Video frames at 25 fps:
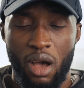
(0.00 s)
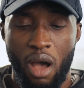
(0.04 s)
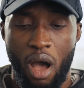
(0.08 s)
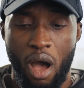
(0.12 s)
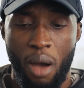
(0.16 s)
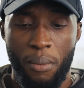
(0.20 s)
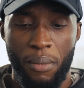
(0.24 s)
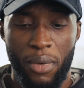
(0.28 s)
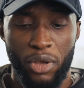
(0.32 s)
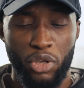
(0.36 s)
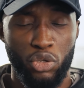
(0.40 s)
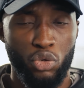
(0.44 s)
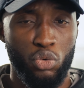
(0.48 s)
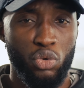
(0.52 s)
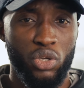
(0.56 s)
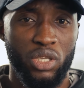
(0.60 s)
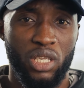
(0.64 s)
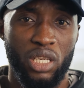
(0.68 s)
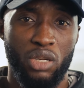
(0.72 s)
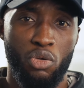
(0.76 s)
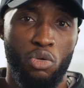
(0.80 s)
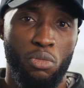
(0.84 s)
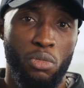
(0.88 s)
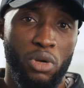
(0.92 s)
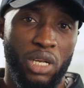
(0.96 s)
I just want to
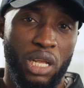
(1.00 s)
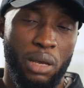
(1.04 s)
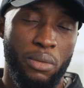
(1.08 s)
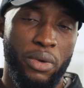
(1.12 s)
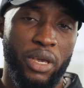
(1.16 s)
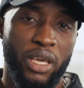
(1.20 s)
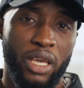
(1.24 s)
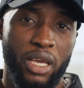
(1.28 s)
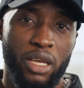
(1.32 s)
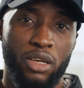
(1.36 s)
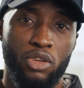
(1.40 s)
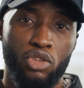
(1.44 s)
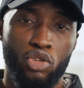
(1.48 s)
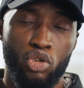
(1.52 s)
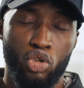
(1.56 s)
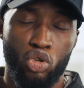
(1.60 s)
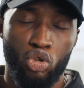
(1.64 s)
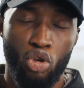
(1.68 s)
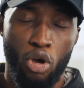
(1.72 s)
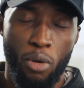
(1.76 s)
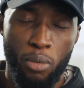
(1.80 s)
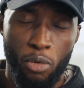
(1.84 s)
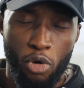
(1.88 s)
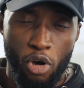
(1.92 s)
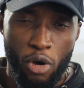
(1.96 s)
state it one more time again.
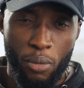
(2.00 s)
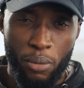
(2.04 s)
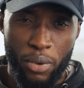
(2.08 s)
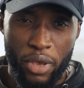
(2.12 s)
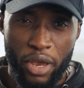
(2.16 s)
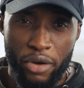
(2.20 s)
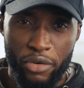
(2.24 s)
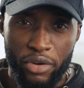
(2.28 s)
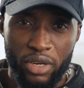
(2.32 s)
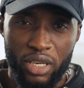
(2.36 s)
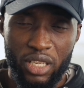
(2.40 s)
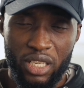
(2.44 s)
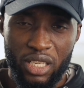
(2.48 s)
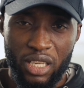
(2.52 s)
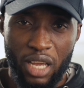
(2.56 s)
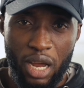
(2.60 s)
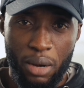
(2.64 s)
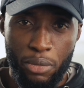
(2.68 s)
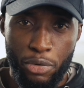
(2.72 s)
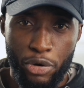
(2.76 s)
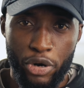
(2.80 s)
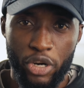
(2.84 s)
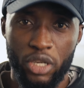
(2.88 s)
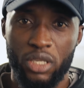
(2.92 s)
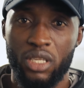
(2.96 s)
Stop comparing these
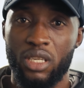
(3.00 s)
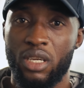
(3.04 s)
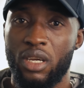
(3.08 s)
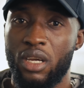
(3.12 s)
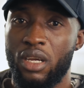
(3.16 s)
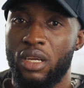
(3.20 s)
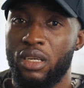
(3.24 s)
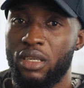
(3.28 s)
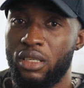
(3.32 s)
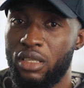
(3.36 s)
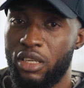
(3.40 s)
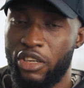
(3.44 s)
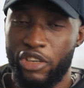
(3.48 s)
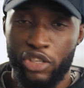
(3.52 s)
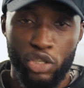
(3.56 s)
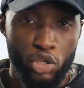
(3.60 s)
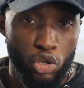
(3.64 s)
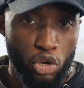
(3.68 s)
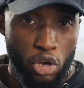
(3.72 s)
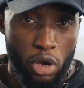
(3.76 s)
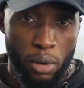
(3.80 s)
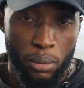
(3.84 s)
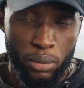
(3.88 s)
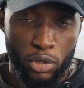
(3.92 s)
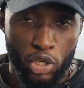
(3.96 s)
cameras. There is
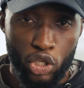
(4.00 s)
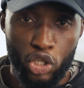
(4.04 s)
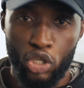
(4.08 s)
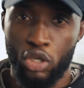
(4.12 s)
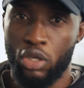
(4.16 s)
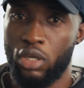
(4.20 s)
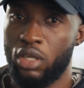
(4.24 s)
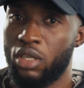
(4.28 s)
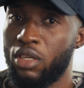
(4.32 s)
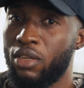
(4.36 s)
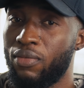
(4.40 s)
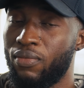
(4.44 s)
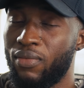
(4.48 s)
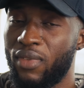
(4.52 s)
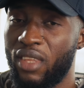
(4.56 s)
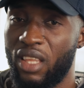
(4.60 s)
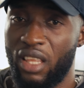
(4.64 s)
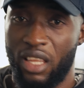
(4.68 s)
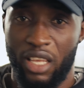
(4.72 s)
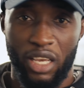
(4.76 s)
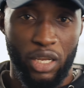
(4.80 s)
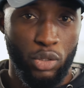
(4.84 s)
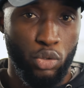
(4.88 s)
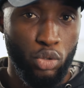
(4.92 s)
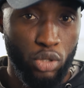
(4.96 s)
no competition.
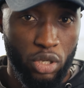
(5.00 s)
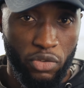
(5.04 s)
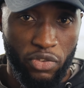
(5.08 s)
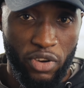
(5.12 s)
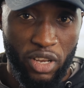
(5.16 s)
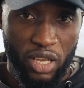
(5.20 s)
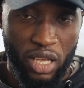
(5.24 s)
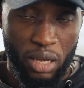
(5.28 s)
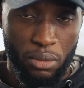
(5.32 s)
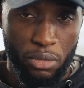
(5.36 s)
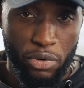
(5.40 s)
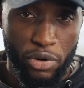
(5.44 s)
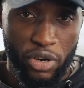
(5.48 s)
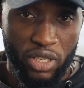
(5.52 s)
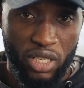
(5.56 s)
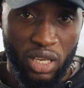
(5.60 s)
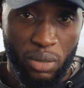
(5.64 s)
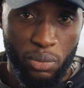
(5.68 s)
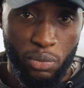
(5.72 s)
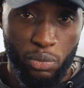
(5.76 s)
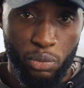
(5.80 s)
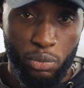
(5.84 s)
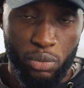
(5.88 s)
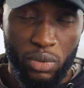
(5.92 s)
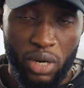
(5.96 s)
There are two different cameras
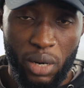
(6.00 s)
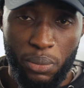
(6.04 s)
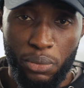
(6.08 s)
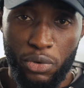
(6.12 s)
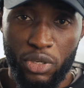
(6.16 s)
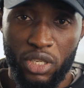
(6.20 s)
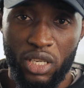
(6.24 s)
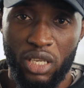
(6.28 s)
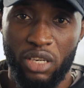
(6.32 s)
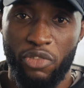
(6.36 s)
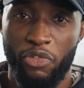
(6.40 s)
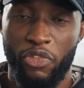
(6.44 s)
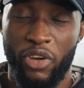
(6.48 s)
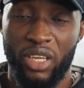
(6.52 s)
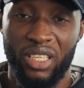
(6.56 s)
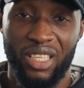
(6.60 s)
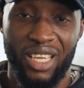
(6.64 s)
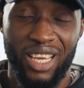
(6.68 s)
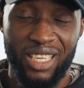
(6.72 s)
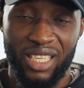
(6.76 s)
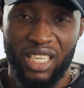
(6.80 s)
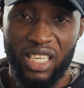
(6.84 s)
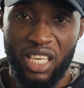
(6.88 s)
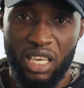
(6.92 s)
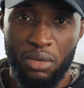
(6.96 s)
that represent
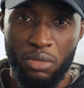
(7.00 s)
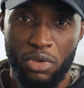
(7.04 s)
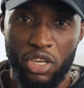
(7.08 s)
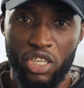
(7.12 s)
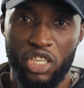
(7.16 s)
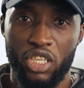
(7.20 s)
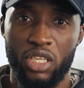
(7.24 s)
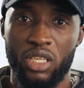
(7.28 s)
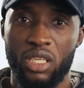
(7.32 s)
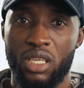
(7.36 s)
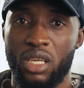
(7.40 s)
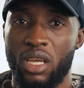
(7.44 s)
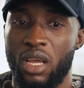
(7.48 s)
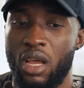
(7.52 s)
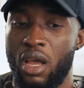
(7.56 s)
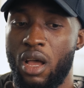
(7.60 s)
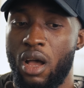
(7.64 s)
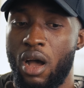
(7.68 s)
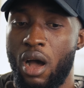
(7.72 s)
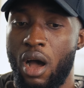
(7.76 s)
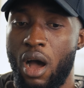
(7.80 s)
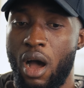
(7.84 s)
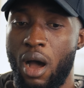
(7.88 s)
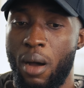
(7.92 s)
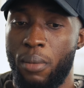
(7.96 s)
fantastic images.
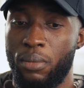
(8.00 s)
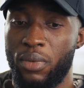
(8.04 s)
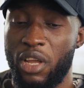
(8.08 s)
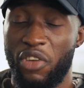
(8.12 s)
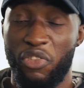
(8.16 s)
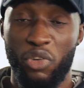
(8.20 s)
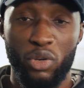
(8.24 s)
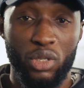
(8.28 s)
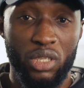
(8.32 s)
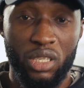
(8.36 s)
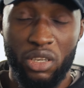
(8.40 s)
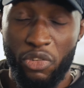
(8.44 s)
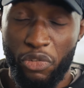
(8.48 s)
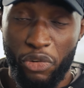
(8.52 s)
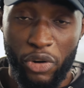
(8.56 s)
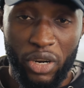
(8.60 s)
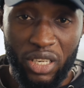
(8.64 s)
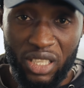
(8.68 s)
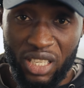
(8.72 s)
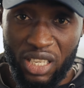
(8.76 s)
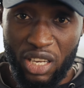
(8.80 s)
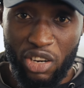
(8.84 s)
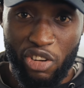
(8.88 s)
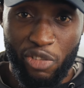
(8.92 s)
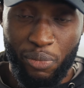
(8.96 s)
They're for
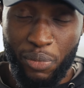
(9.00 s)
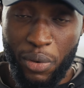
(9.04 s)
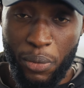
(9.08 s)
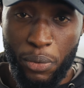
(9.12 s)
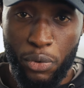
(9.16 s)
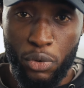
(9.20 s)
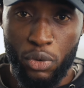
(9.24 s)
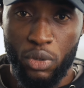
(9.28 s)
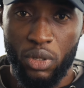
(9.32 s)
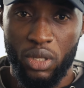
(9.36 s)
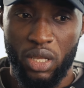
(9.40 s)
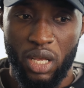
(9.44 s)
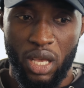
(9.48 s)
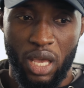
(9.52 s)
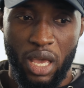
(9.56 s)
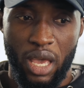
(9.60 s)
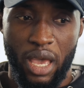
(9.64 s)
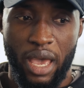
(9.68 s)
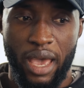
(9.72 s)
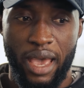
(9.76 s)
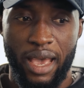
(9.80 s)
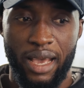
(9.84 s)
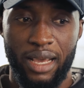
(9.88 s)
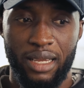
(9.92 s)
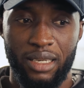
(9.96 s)
different set of people,
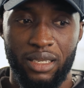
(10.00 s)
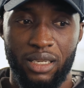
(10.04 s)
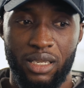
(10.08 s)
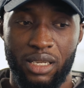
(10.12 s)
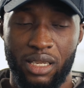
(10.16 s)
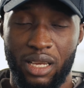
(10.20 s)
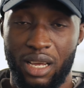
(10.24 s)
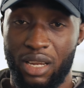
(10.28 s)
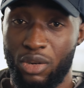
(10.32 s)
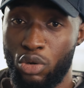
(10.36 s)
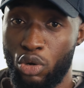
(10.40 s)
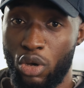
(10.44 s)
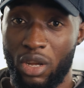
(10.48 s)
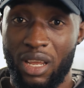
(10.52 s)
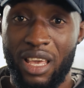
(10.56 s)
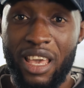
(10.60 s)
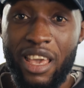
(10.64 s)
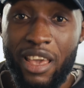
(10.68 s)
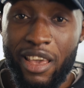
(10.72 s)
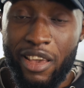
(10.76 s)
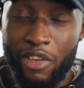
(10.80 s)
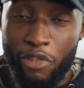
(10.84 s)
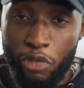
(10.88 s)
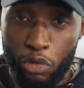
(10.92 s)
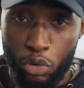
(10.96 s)
and they are not
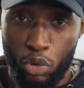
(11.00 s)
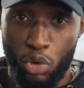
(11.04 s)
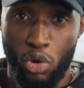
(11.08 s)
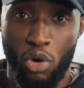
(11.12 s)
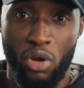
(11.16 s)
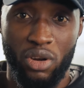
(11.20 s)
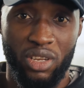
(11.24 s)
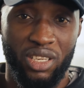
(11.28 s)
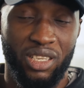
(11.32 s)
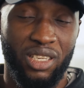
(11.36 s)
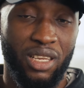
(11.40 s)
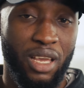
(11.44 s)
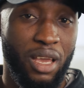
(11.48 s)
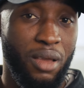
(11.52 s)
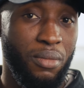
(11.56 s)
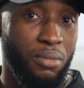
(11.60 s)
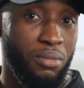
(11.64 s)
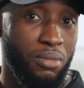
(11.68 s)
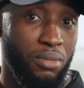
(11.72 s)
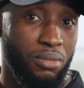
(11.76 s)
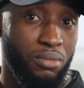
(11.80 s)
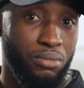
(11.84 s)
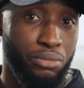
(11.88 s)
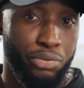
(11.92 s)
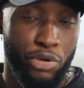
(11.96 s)
even on the same
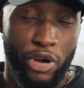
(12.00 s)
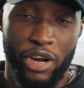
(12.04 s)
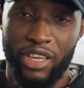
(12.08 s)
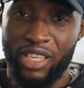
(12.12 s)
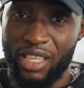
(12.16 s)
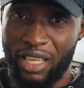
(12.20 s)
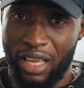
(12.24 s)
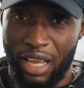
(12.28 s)
price